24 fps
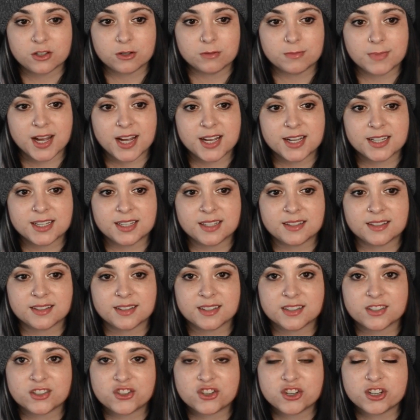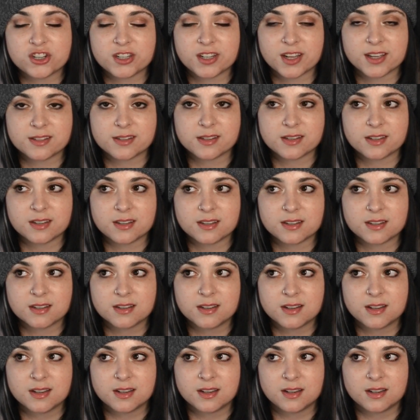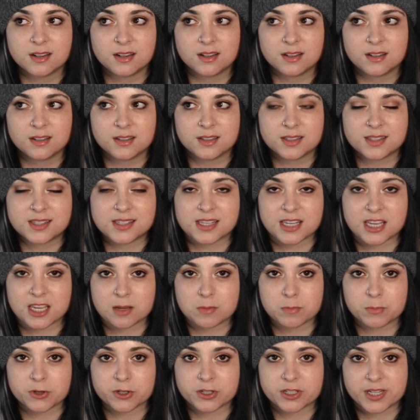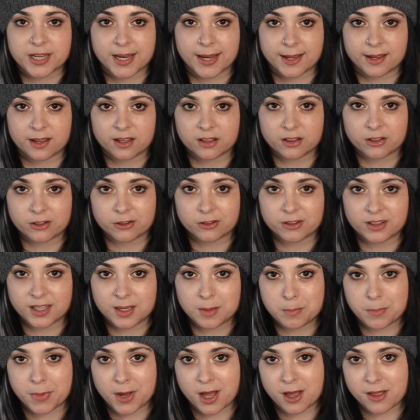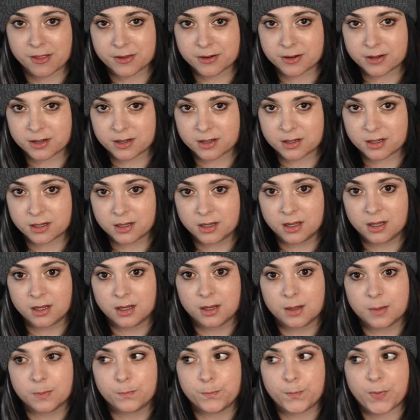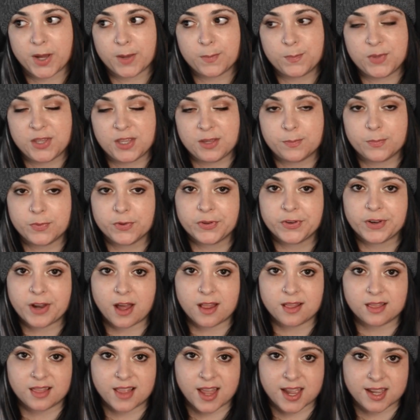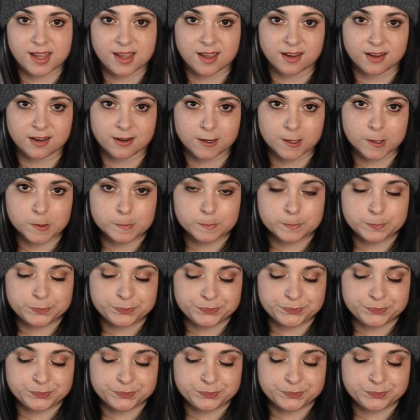her mind, and she doesn't seem particularly bothered by people not liking her.